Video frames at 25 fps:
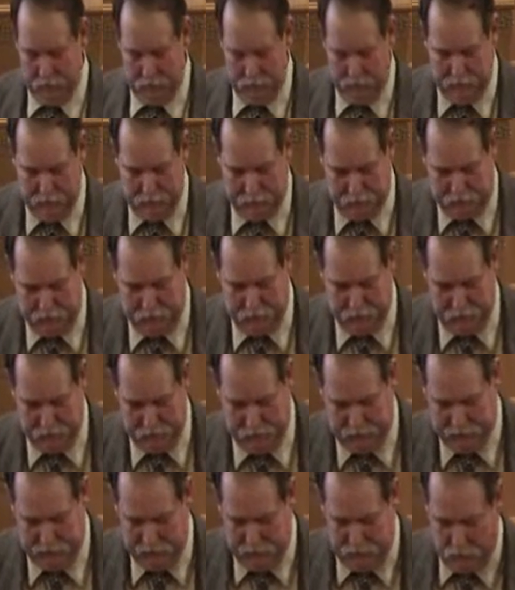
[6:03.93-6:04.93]
But it's
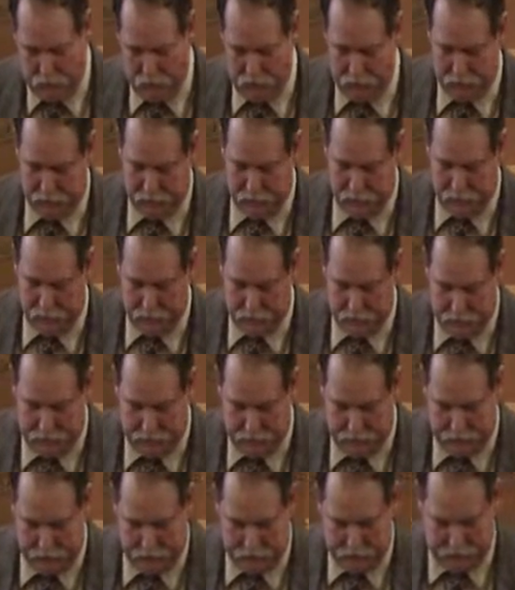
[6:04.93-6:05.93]
interesting to notice how
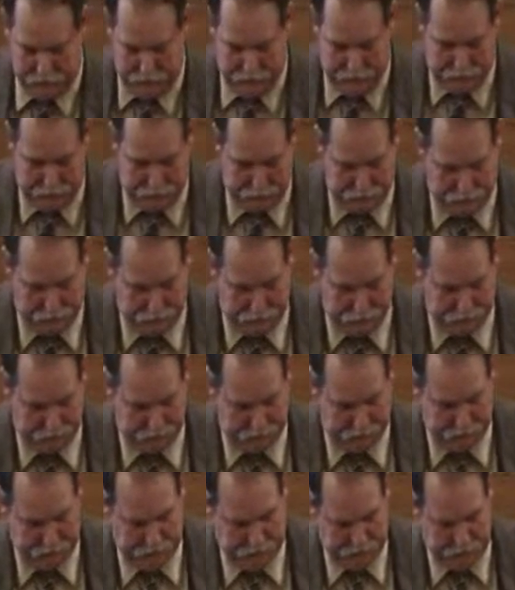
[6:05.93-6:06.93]
Jesus answered.
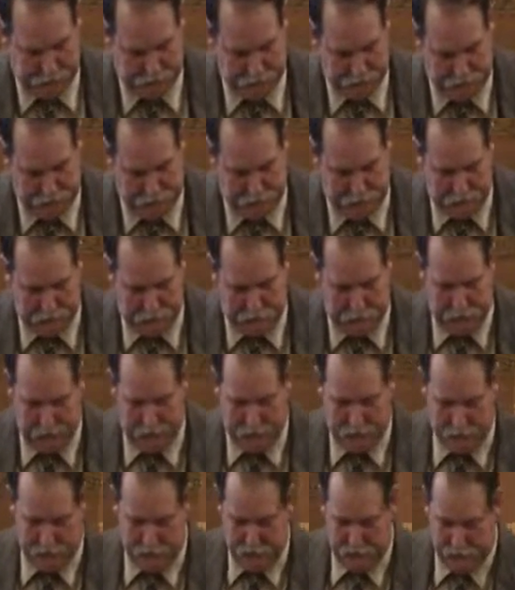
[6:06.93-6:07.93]
Jesus
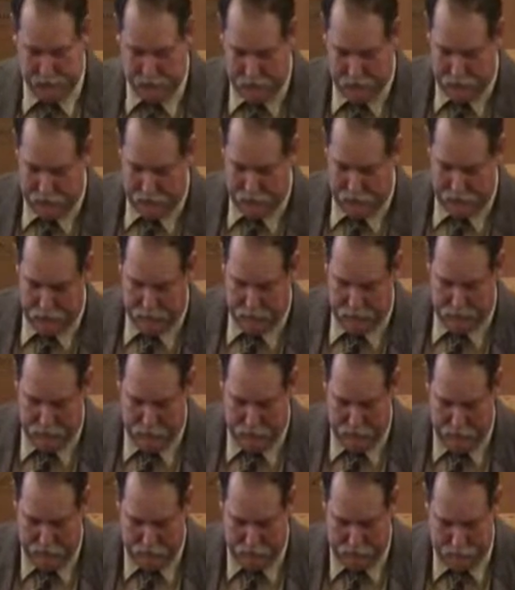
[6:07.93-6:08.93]
answered and said unto
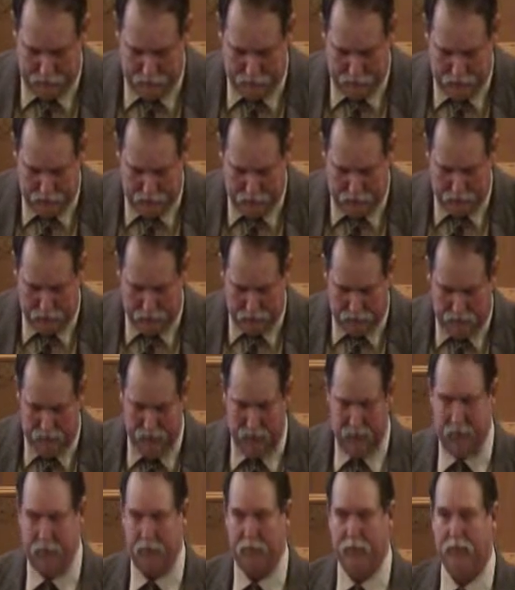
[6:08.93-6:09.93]
them, "Have you not
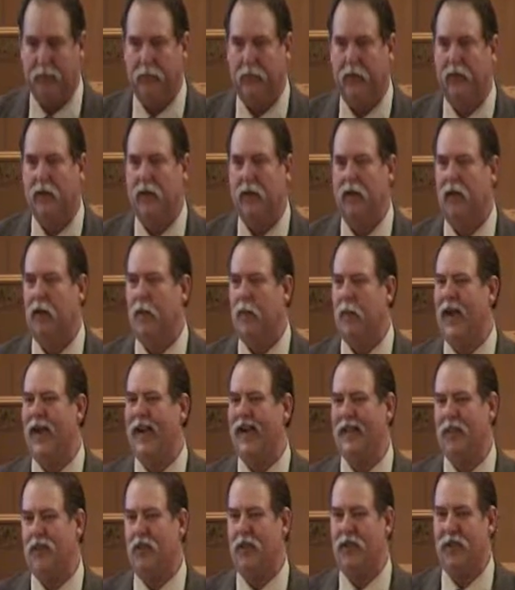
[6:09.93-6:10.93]
read?"
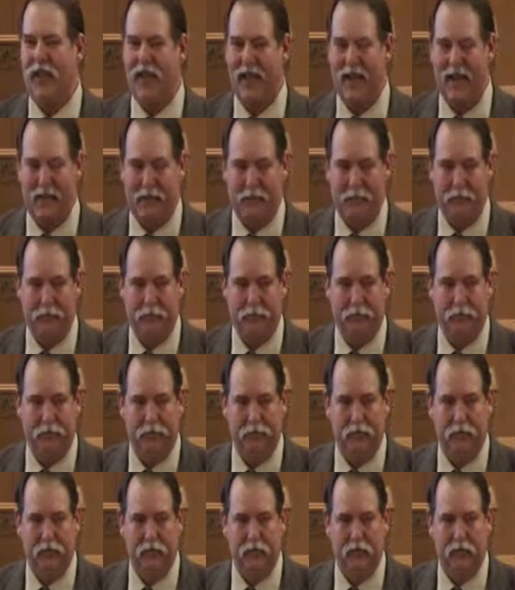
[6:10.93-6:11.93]
Imagine that.
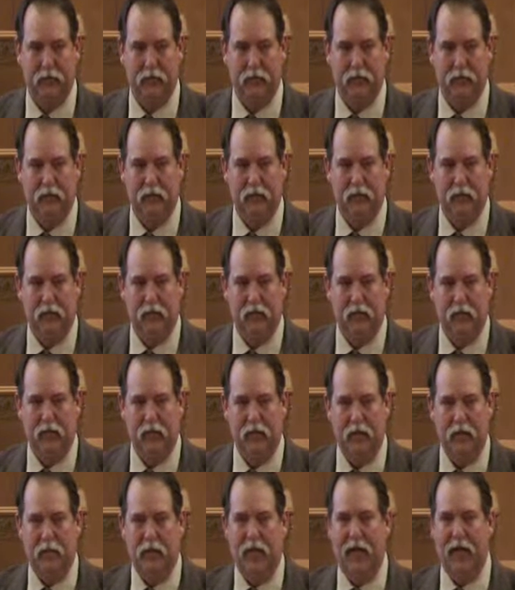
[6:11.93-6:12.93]

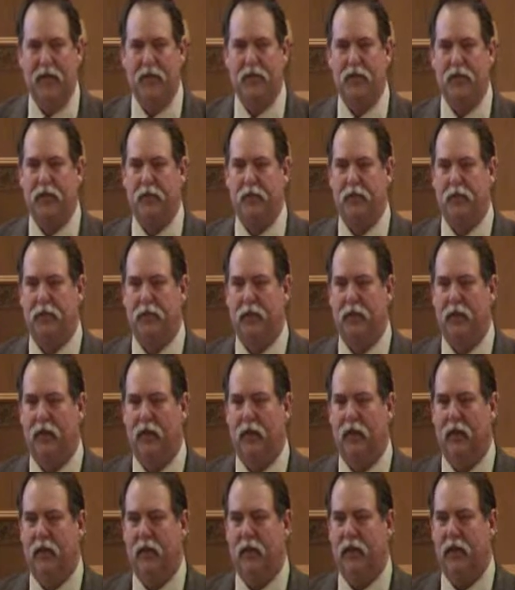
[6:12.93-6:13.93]
Imagine.
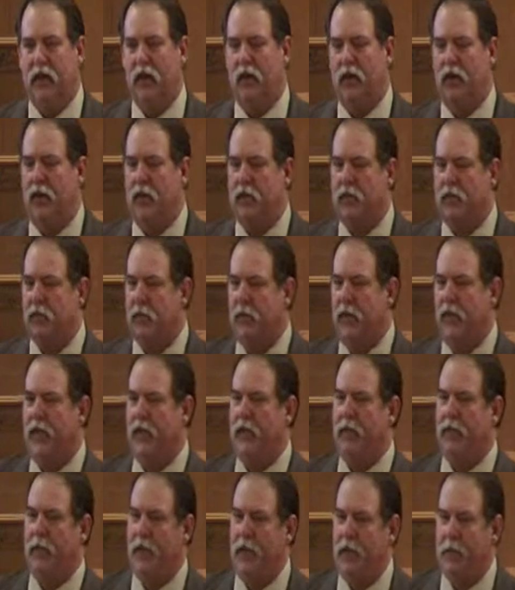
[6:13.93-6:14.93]
You know, as
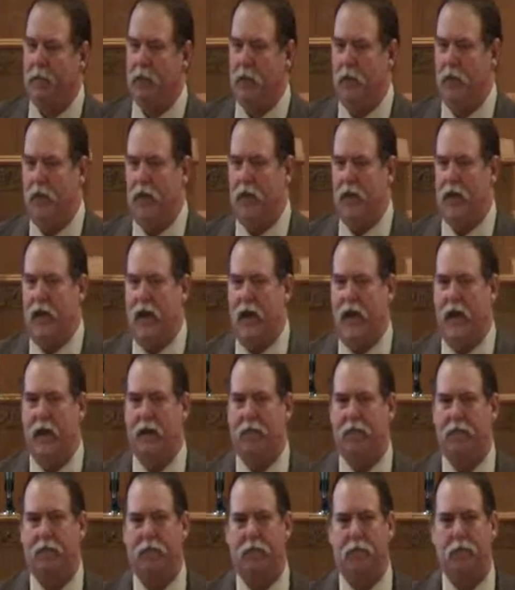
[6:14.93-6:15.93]
many people that
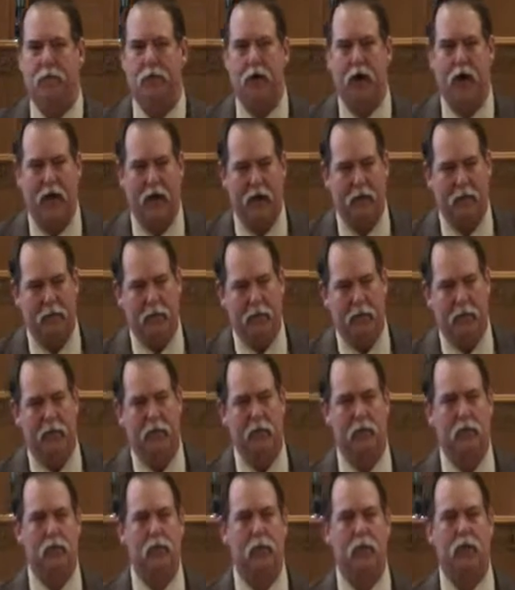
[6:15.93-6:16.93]
have
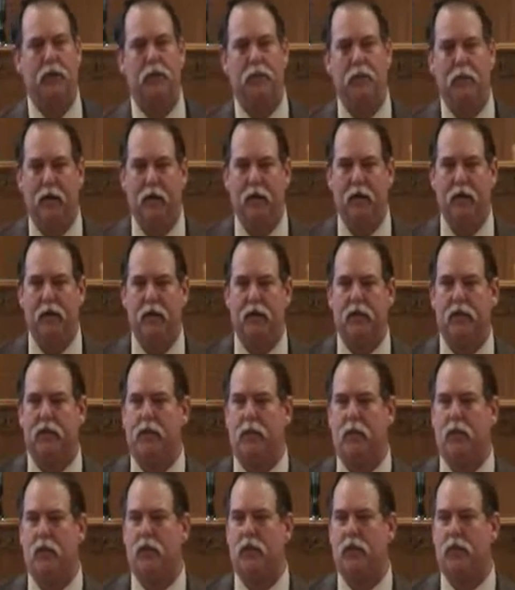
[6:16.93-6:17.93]
problems with marriage,
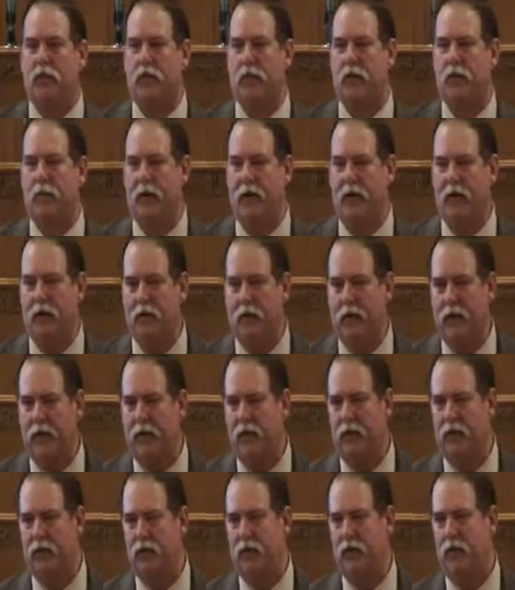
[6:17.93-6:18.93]
divorce, and
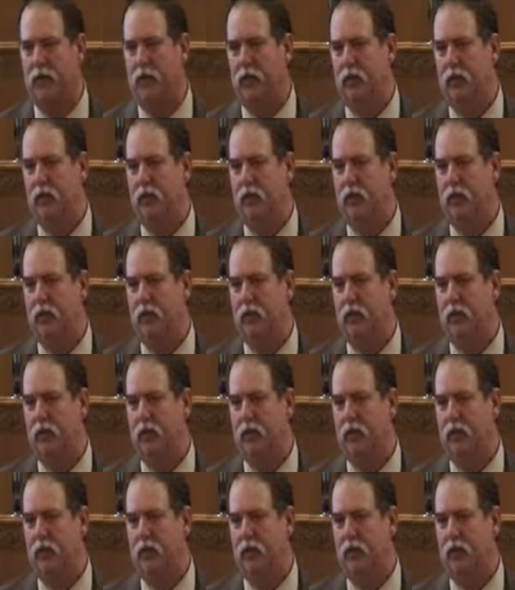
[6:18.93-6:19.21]
remarriage,